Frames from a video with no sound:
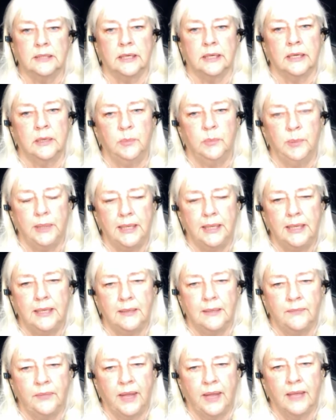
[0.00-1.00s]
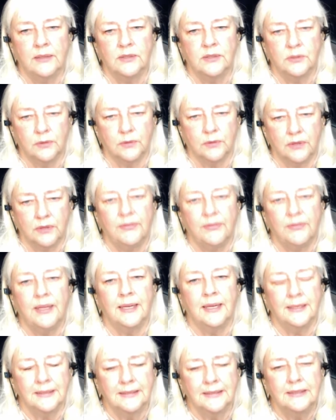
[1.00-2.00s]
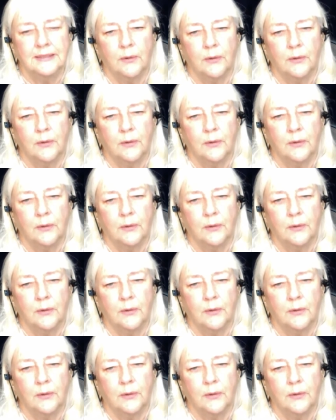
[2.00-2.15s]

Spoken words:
is going to be and that sort of thing.